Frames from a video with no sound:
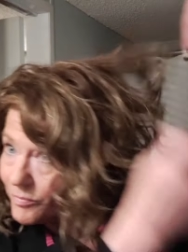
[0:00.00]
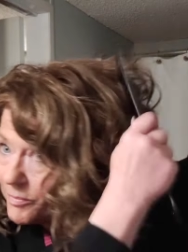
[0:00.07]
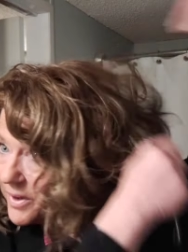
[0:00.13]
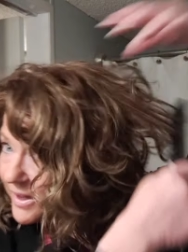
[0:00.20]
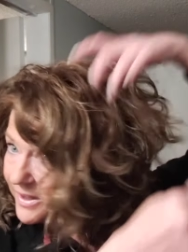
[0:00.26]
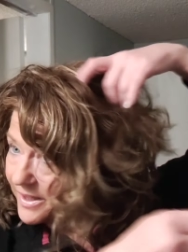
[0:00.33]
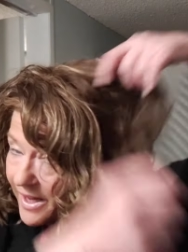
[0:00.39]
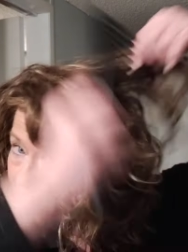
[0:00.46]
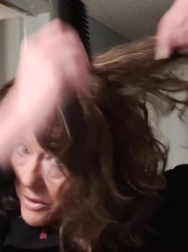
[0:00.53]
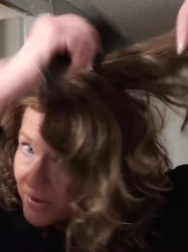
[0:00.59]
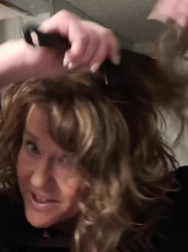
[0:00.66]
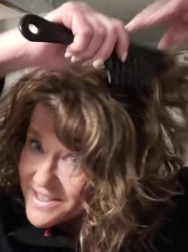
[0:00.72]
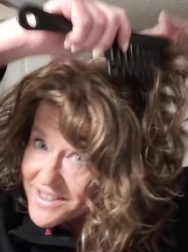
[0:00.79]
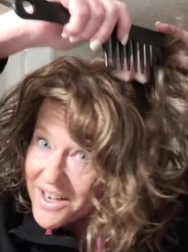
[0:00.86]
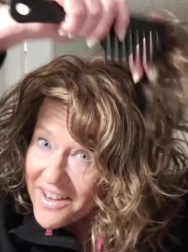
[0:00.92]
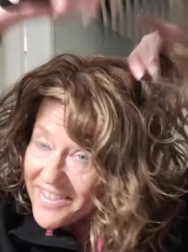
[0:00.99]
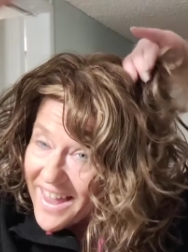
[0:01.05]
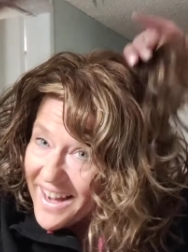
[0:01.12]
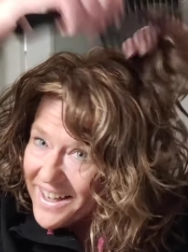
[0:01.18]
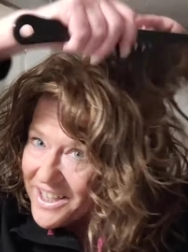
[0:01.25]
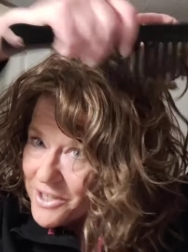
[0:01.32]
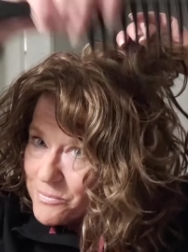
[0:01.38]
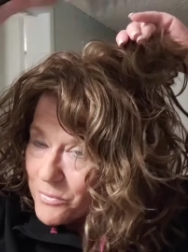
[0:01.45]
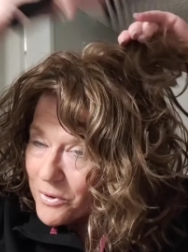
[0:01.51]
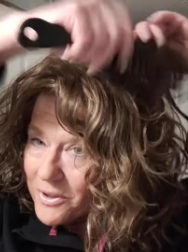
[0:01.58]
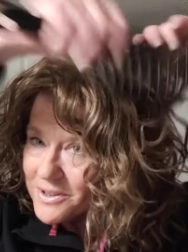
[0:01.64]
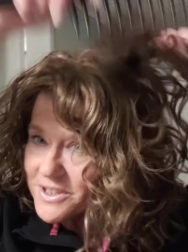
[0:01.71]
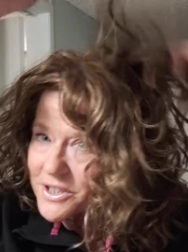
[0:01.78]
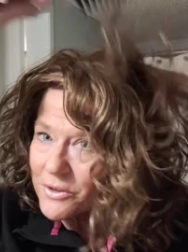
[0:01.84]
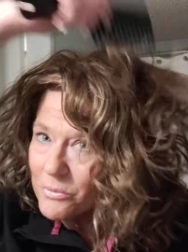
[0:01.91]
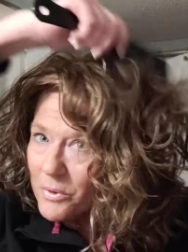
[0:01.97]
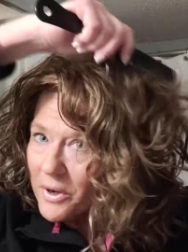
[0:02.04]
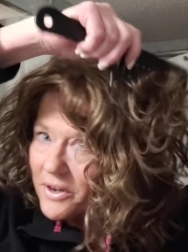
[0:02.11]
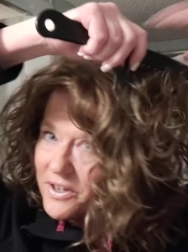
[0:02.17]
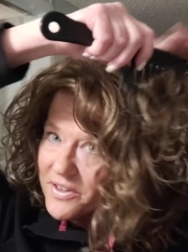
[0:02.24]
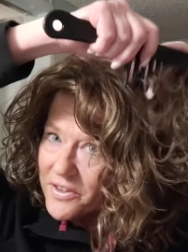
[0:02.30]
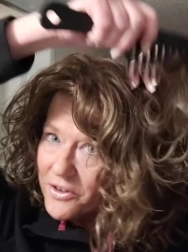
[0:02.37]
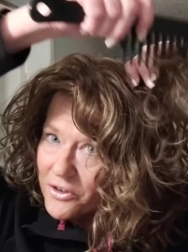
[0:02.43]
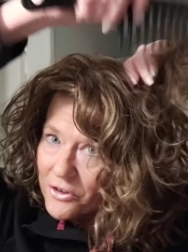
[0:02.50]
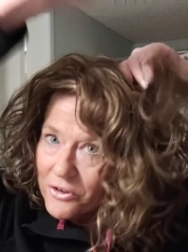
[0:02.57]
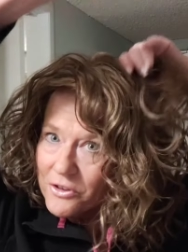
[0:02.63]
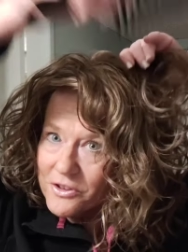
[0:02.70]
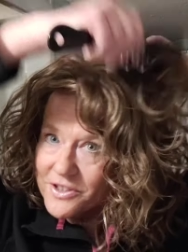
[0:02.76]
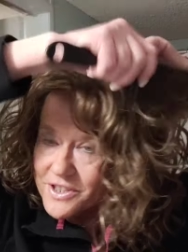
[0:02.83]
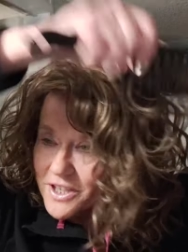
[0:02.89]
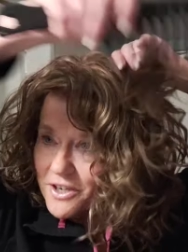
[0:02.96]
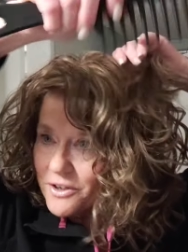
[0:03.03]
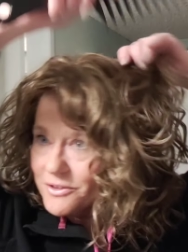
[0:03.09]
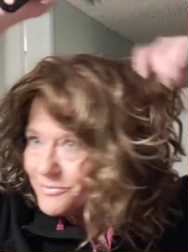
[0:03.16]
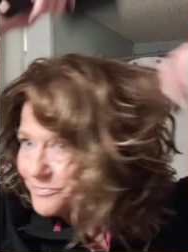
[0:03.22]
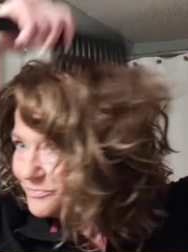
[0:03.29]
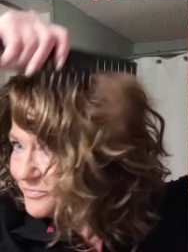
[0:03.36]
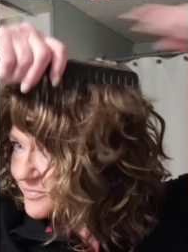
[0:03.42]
but now it's not that anymore. So where did the curls go?